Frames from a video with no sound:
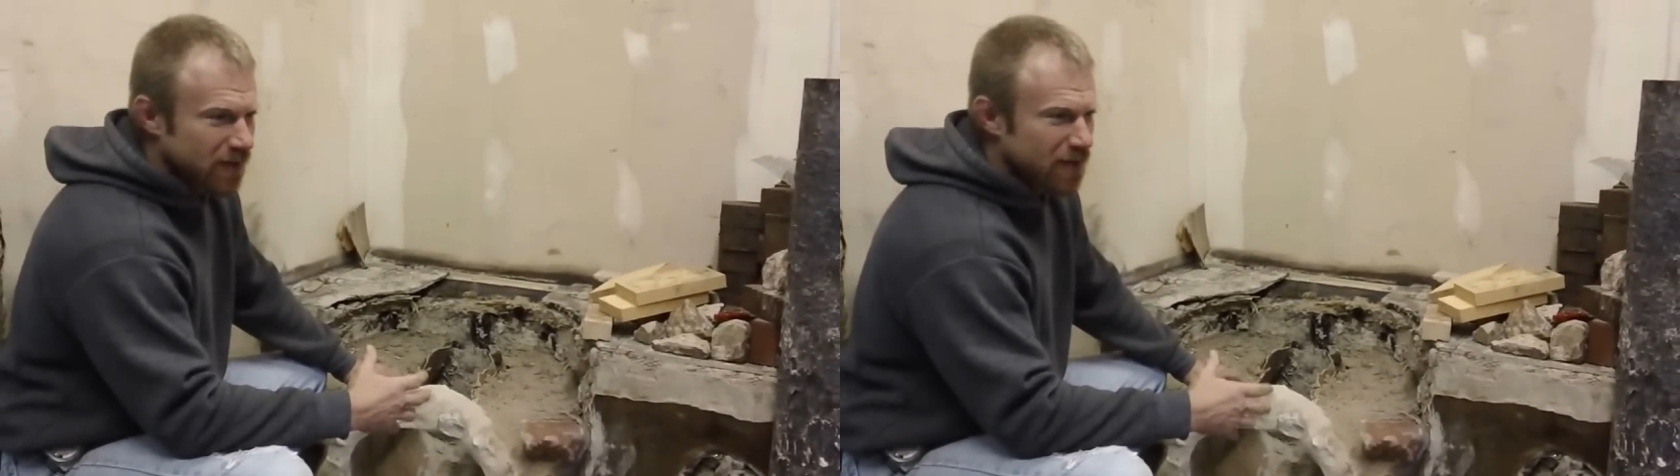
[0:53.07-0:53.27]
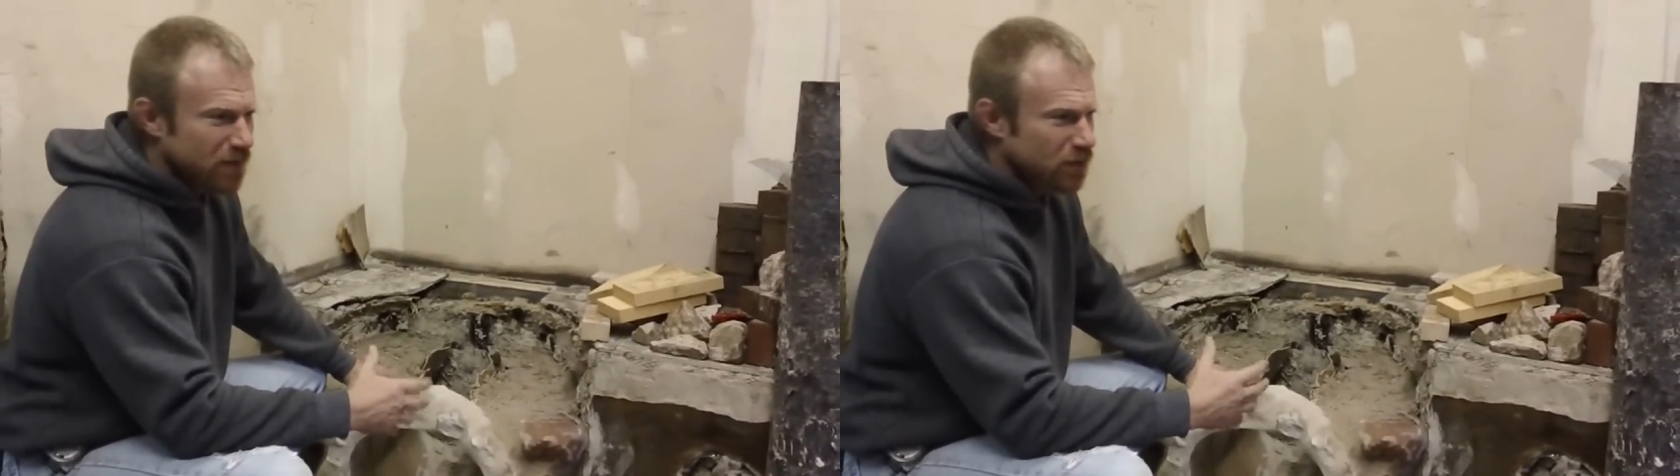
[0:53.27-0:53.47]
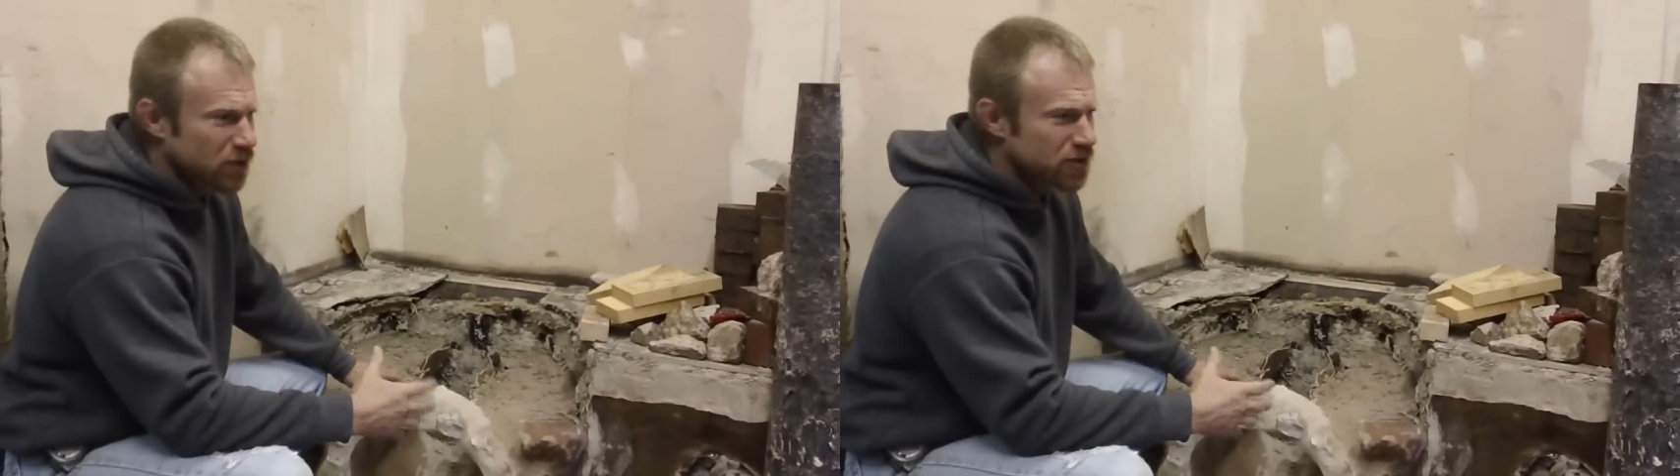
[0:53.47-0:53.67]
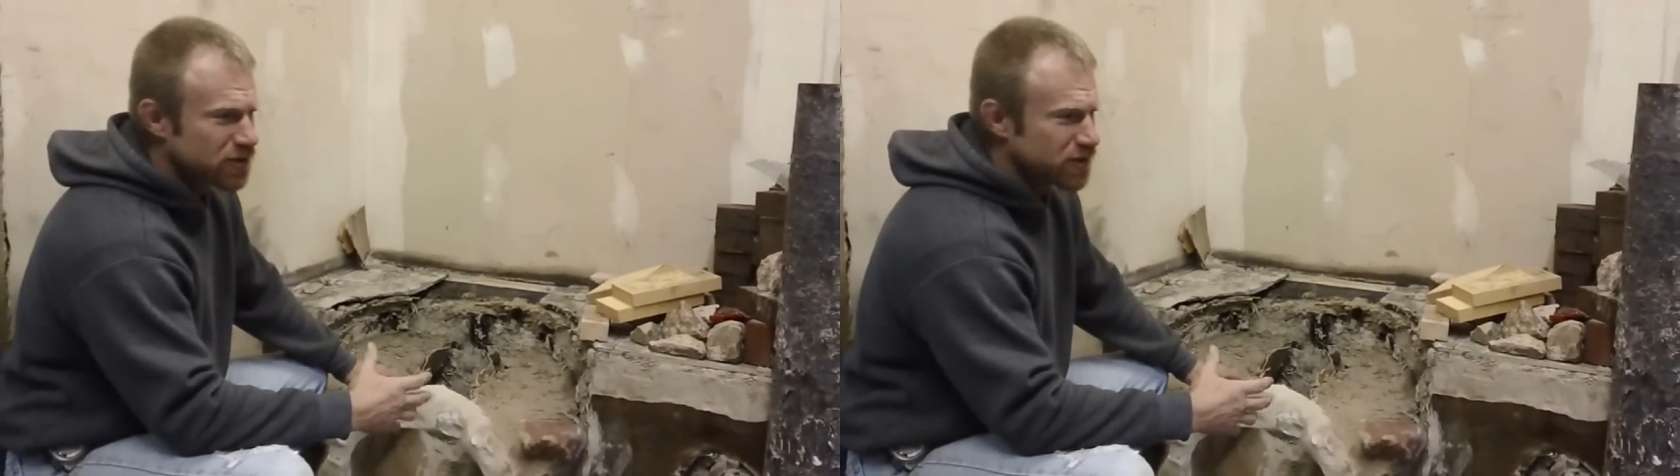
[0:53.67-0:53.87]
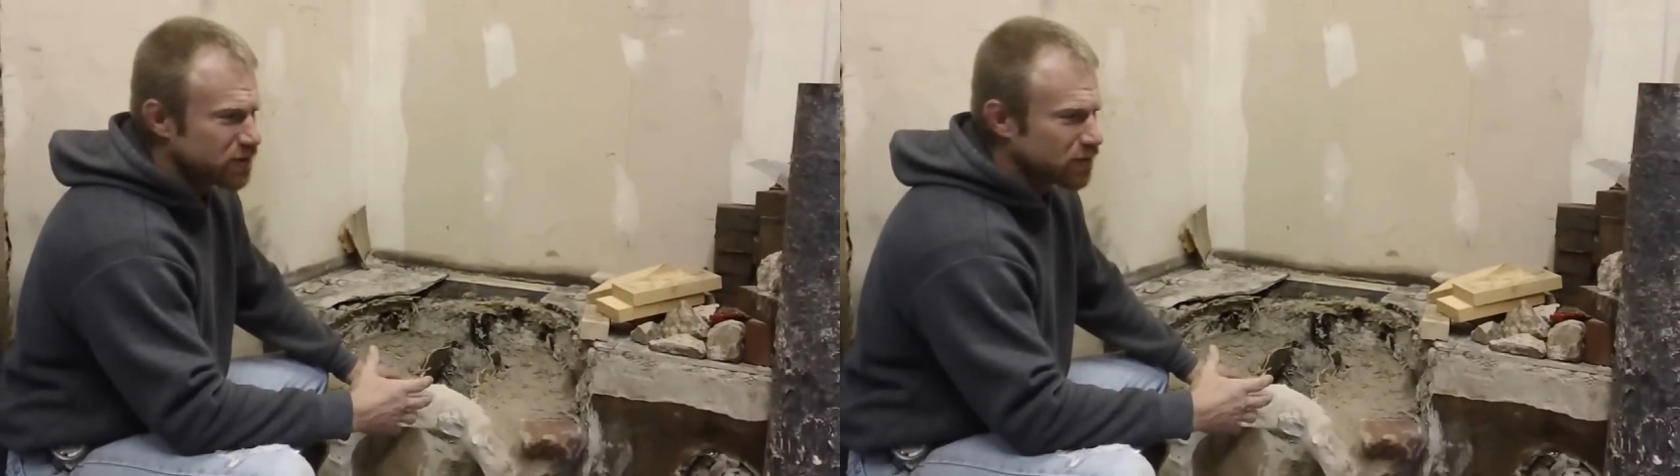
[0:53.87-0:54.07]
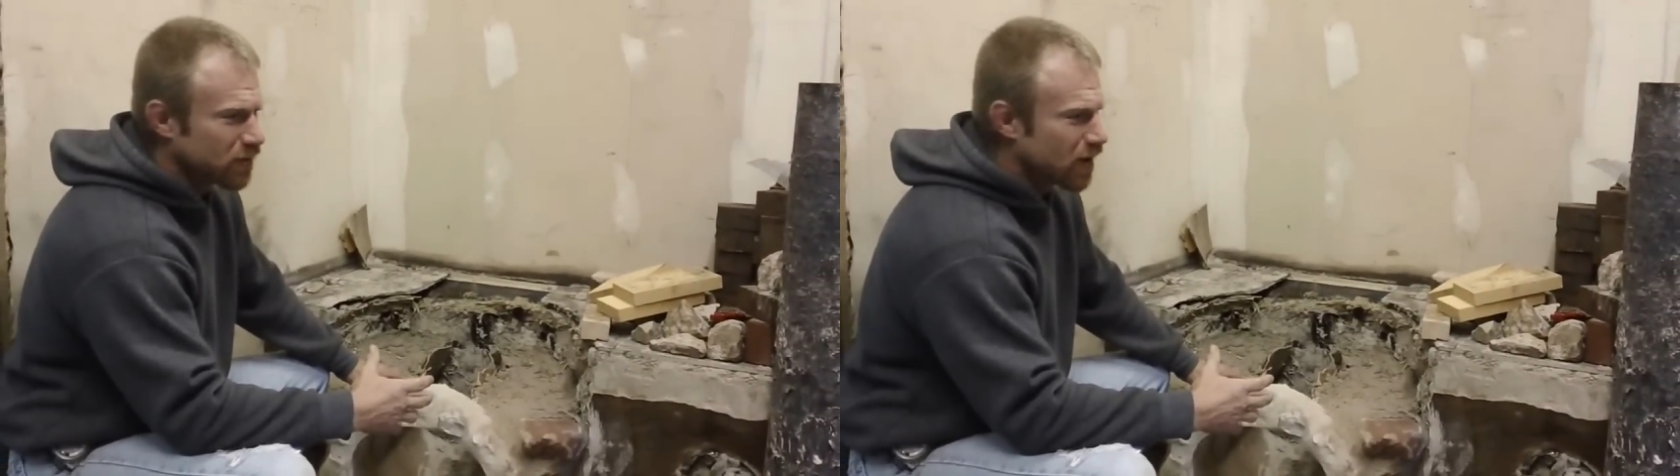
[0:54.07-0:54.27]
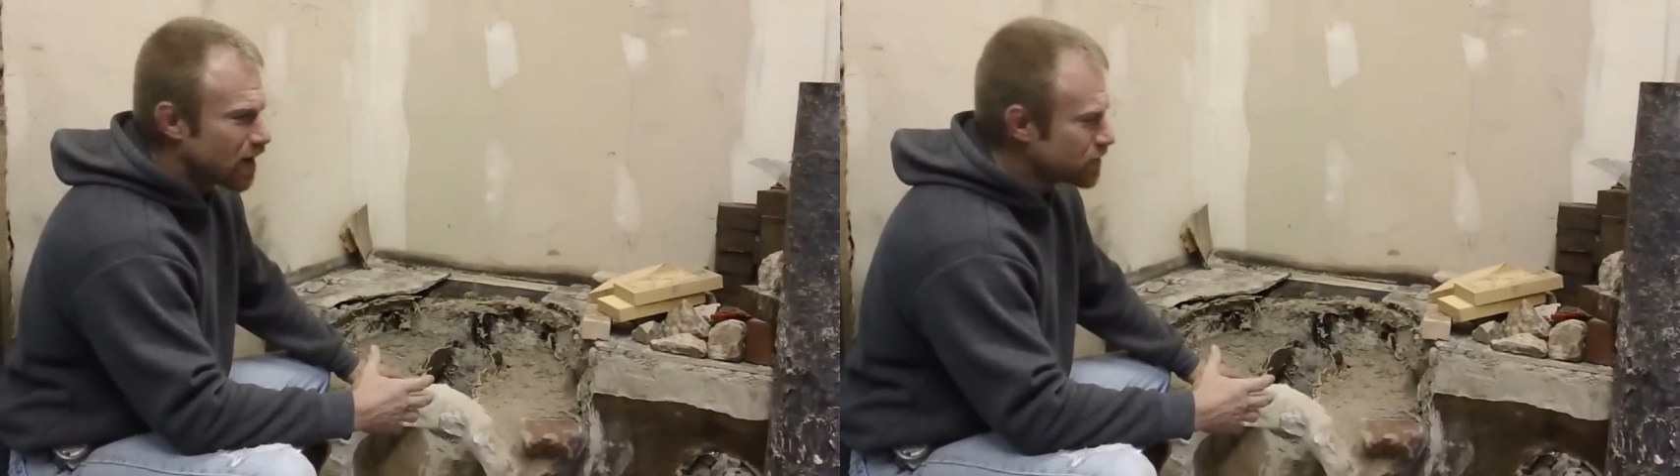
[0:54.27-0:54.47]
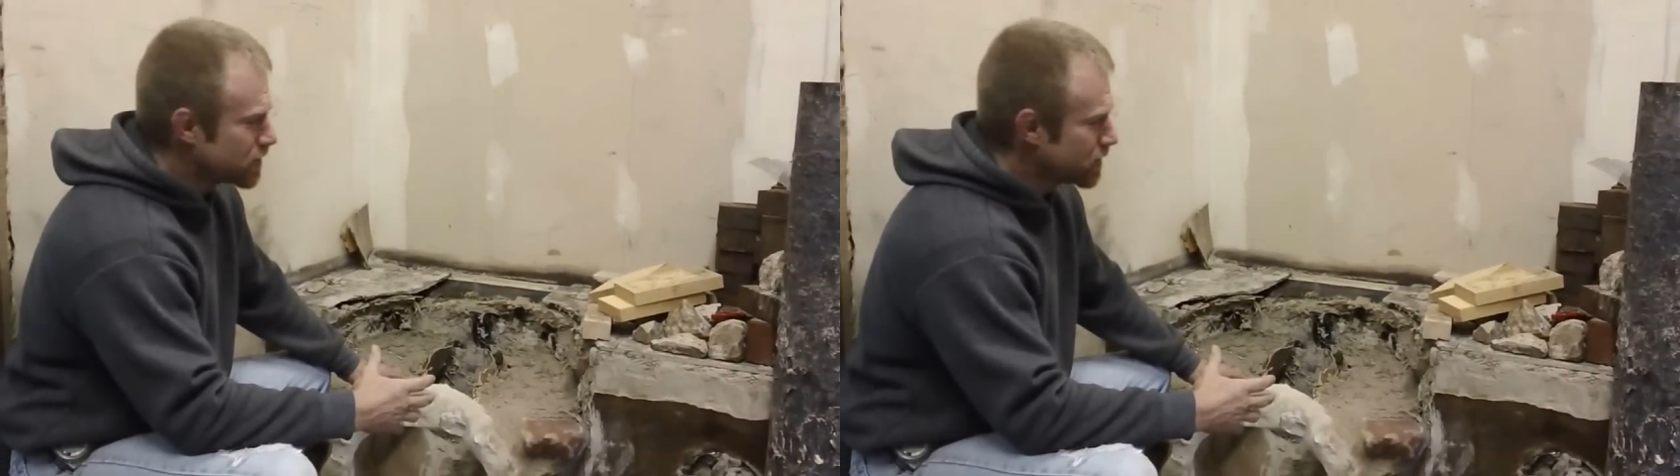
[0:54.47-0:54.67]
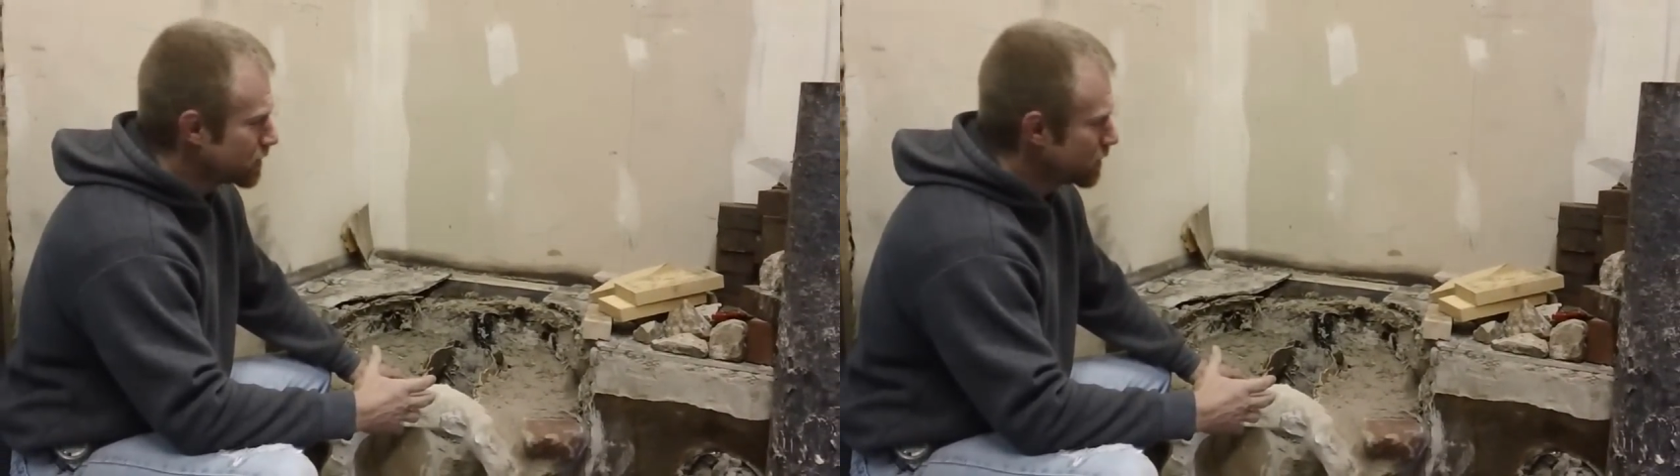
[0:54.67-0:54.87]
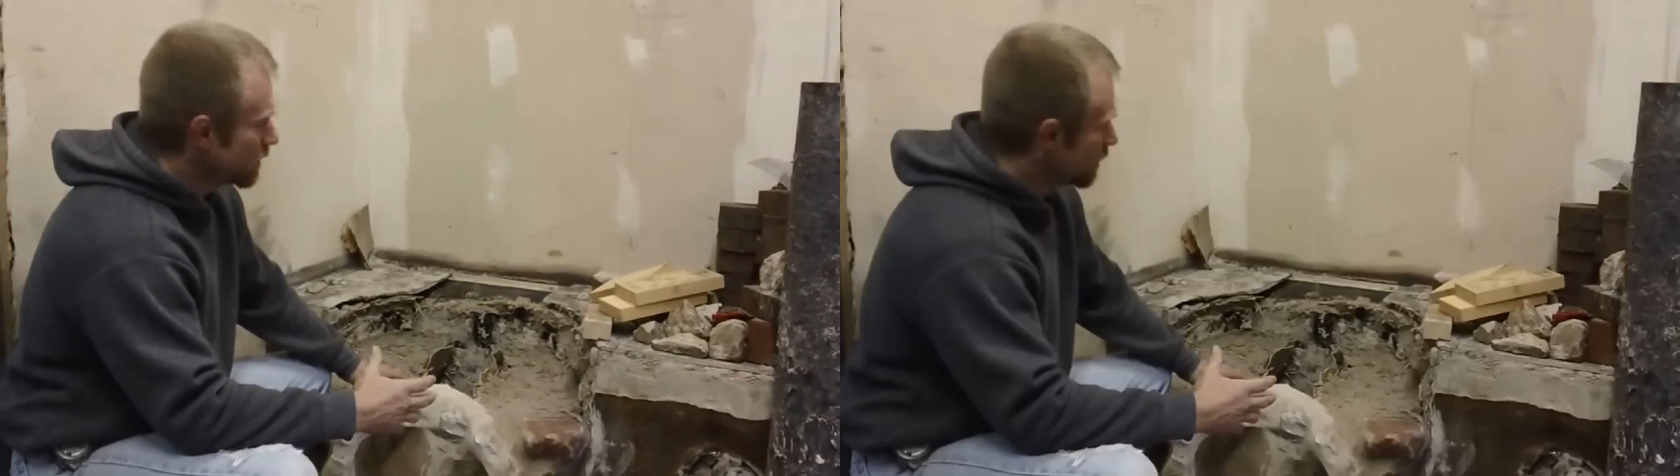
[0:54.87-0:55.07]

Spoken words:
We got a good sealed garage here.